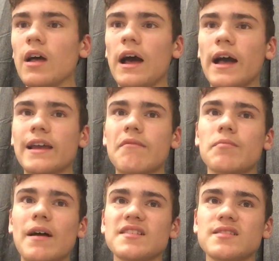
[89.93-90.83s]

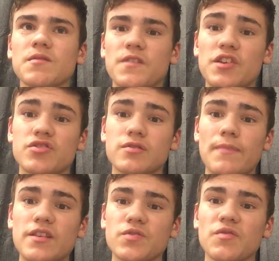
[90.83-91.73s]
Cameron Munster was
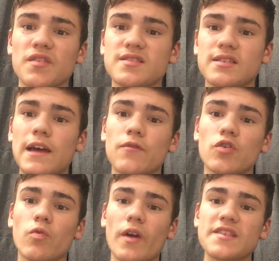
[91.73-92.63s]
instrumental in today for
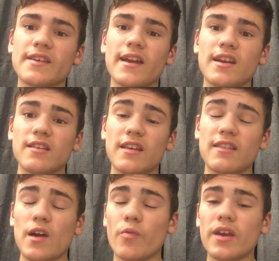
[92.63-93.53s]
Queensland
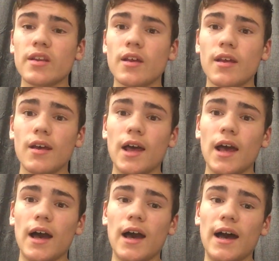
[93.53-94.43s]
in their win.
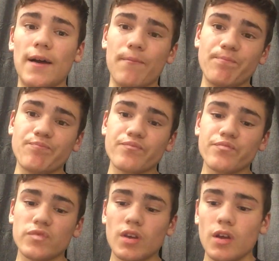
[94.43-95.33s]
I
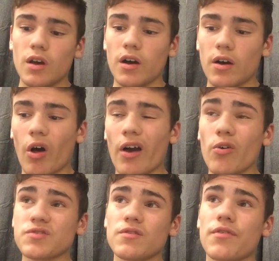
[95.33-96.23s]

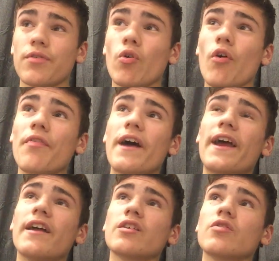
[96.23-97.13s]
also thought
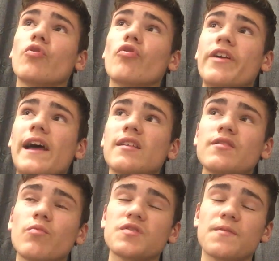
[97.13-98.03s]
that Corey
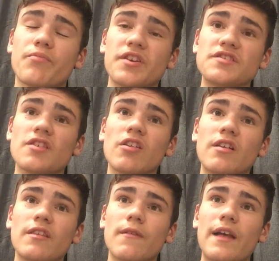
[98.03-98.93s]
Allen was pretty
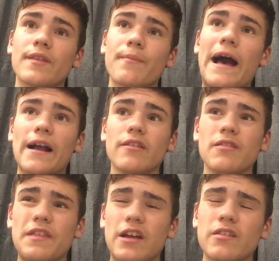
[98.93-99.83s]
solid at the back. I
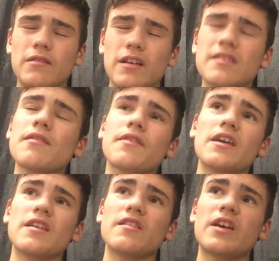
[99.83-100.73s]
didn't
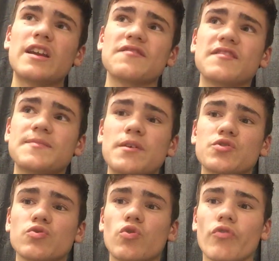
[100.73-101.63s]
think he did anything
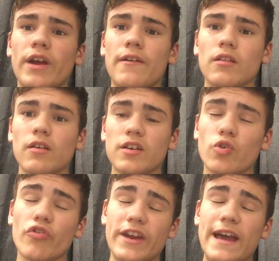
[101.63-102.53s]
special, Corey
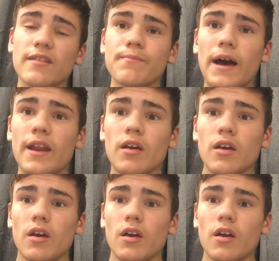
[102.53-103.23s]
Allen, but